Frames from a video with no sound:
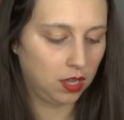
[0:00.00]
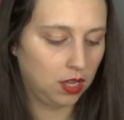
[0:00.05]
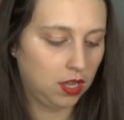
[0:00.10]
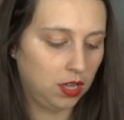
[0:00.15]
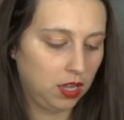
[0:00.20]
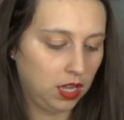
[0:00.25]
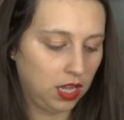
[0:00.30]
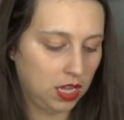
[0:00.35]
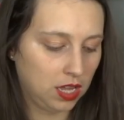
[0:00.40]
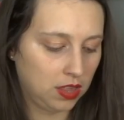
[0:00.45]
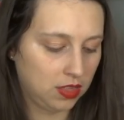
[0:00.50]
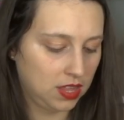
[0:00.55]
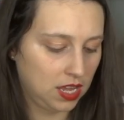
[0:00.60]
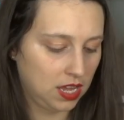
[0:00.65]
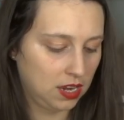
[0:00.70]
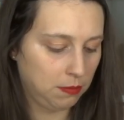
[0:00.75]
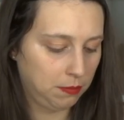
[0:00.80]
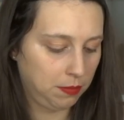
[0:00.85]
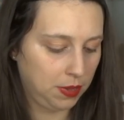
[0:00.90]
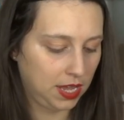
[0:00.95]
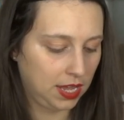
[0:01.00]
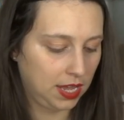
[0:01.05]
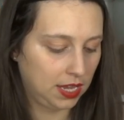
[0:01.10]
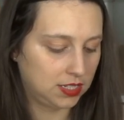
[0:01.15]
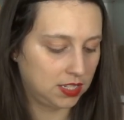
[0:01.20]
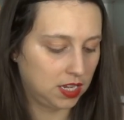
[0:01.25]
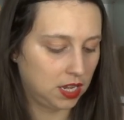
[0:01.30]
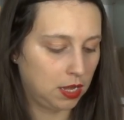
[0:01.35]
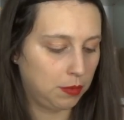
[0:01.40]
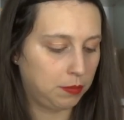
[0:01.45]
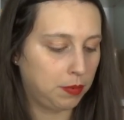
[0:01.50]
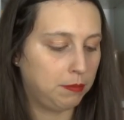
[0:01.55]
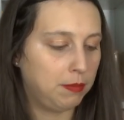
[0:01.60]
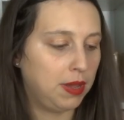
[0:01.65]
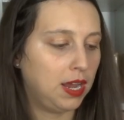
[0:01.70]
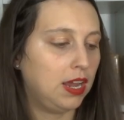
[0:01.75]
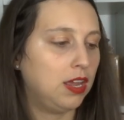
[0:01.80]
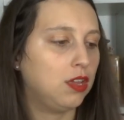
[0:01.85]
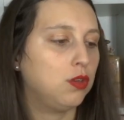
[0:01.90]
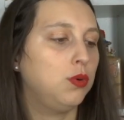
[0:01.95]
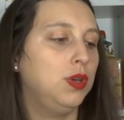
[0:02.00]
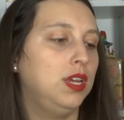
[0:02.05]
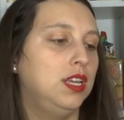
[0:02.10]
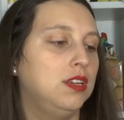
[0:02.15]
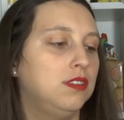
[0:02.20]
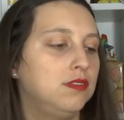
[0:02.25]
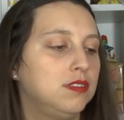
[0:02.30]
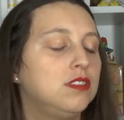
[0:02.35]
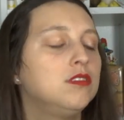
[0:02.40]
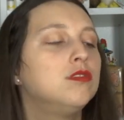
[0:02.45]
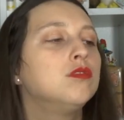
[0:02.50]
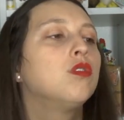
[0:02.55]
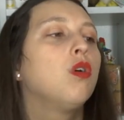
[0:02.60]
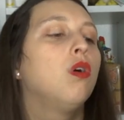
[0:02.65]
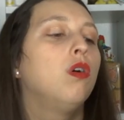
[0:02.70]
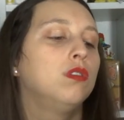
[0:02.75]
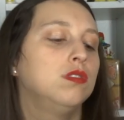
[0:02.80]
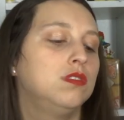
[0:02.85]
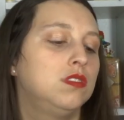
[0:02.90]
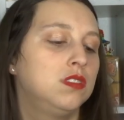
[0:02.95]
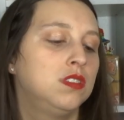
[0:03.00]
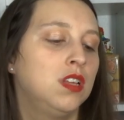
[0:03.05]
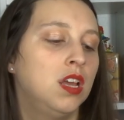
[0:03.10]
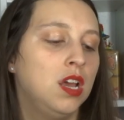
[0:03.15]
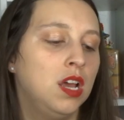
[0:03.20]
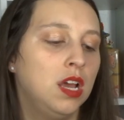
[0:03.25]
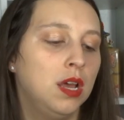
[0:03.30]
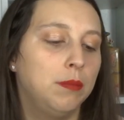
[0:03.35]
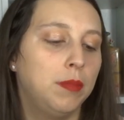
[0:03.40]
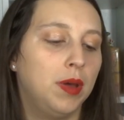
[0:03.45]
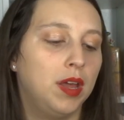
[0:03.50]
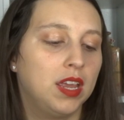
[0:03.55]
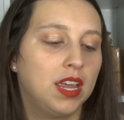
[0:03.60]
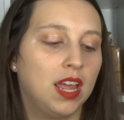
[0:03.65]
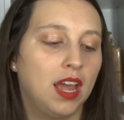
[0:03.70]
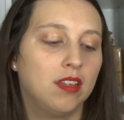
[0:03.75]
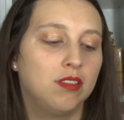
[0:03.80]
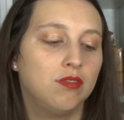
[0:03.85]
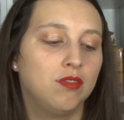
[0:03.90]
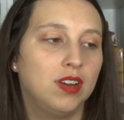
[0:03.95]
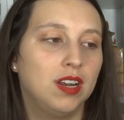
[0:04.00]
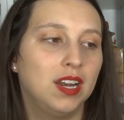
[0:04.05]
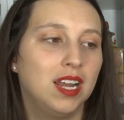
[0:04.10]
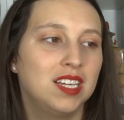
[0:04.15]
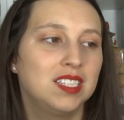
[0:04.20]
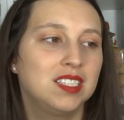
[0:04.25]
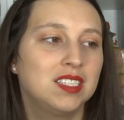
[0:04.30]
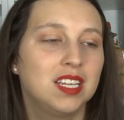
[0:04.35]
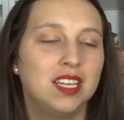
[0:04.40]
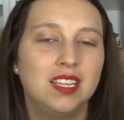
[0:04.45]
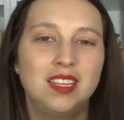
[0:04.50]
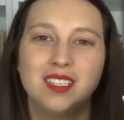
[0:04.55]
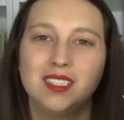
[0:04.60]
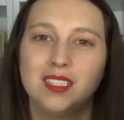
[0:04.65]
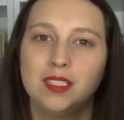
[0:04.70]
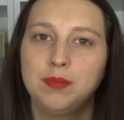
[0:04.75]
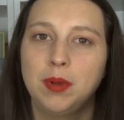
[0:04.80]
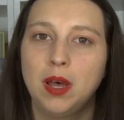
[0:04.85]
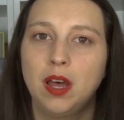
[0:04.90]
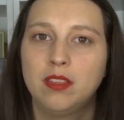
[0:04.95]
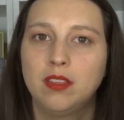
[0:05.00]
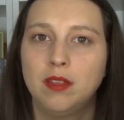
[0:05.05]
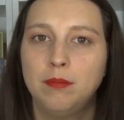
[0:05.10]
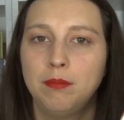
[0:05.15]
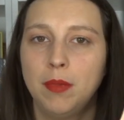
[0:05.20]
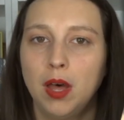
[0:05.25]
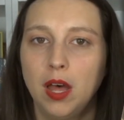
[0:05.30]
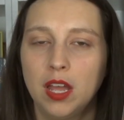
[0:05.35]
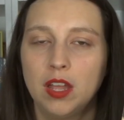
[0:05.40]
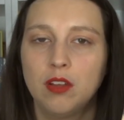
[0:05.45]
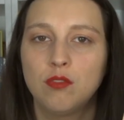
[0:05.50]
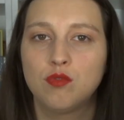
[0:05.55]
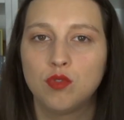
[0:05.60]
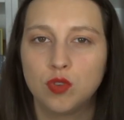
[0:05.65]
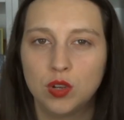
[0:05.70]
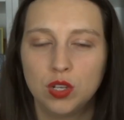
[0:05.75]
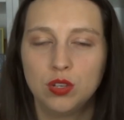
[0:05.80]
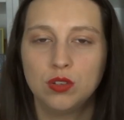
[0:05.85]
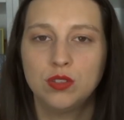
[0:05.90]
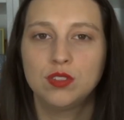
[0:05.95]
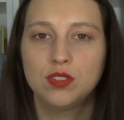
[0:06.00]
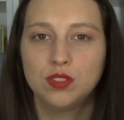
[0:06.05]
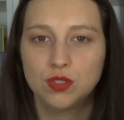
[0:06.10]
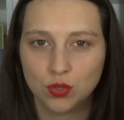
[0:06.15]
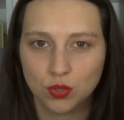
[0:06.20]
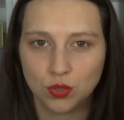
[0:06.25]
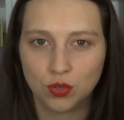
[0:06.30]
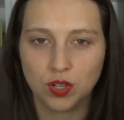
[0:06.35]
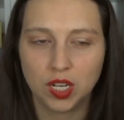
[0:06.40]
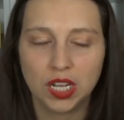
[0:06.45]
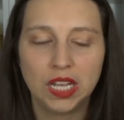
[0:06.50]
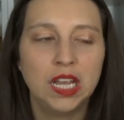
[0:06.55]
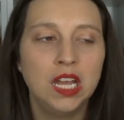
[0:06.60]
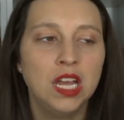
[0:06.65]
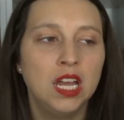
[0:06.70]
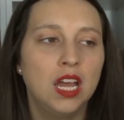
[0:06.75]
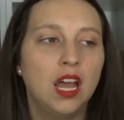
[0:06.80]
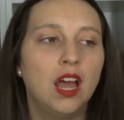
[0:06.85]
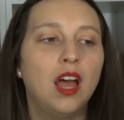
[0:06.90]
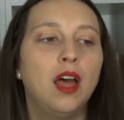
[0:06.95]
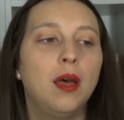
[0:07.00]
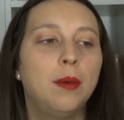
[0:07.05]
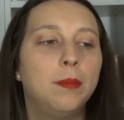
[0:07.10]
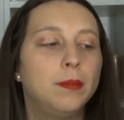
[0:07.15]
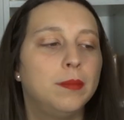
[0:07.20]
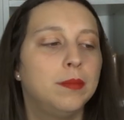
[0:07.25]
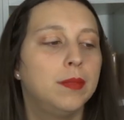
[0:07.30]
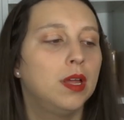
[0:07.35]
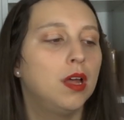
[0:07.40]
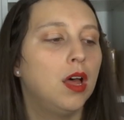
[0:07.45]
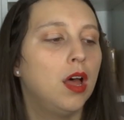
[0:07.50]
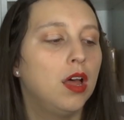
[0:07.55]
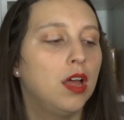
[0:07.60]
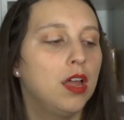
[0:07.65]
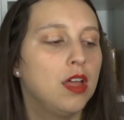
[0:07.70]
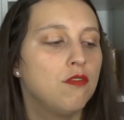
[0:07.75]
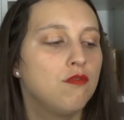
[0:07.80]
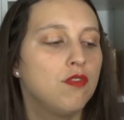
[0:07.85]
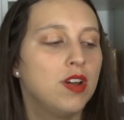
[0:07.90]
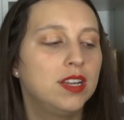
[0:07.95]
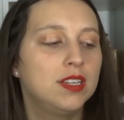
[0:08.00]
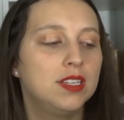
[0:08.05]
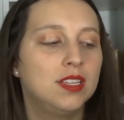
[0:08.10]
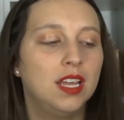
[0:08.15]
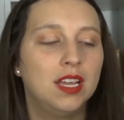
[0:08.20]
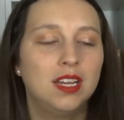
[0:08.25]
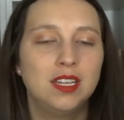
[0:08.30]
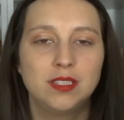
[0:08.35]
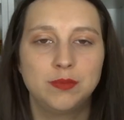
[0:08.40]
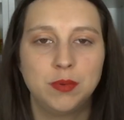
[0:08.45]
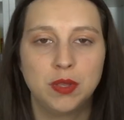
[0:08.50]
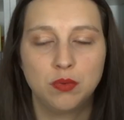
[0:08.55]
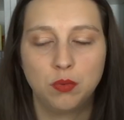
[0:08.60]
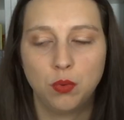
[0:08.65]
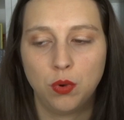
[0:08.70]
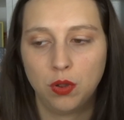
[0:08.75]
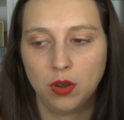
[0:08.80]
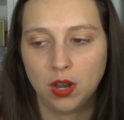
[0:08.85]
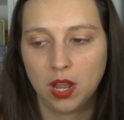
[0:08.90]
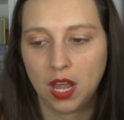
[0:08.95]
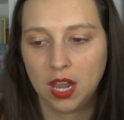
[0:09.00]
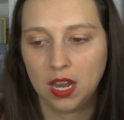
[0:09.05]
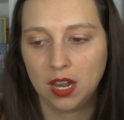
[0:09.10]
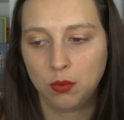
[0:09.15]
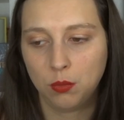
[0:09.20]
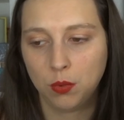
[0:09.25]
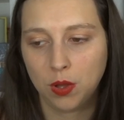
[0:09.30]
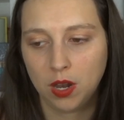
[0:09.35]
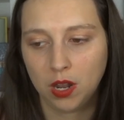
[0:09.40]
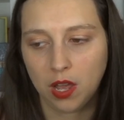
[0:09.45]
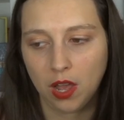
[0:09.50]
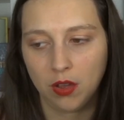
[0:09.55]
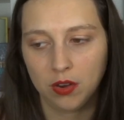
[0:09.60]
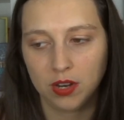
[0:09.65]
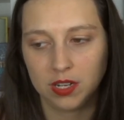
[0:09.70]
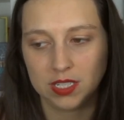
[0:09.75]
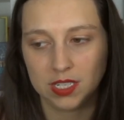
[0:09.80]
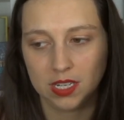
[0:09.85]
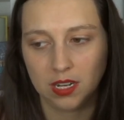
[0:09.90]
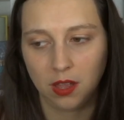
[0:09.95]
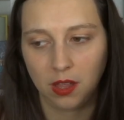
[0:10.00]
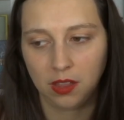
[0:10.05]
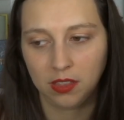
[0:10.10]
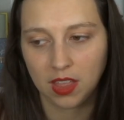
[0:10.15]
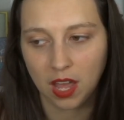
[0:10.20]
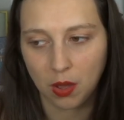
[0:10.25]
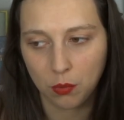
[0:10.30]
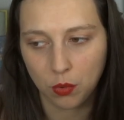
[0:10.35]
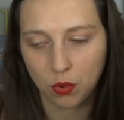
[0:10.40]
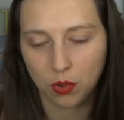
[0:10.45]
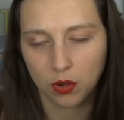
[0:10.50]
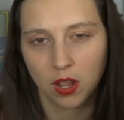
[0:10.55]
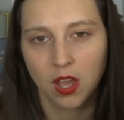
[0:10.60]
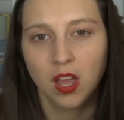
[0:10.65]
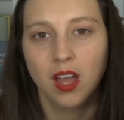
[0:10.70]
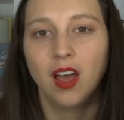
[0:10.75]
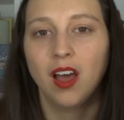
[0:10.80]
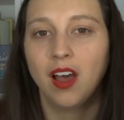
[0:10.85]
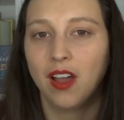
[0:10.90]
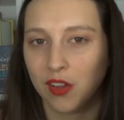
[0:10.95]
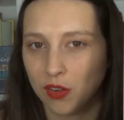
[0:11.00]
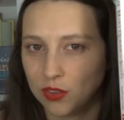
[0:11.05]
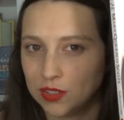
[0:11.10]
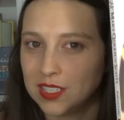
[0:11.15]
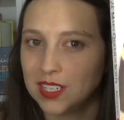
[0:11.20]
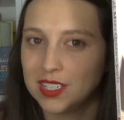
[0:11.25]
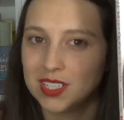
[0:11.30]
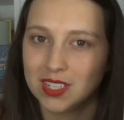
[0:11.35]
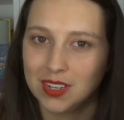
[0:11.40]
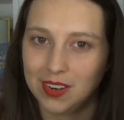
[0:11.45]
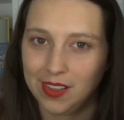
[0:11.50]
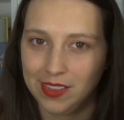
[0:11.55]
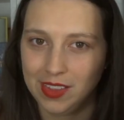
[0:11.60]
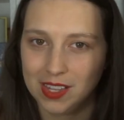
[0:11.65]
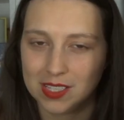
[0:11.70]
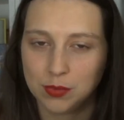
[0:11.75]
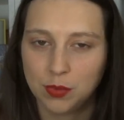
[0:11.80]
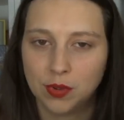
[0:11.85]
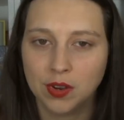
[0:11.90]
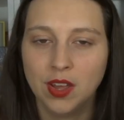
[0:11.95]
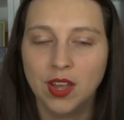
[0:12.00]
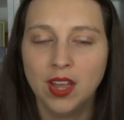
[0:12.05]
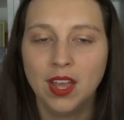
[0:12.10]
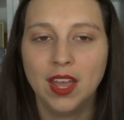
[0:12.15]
I then picked up Mary Queen of Scots by Kathryn Lasky. This is part of the My Royal Story. I read the Elizabeth one a little while ago and I didn't like that one. I also didn't like this one.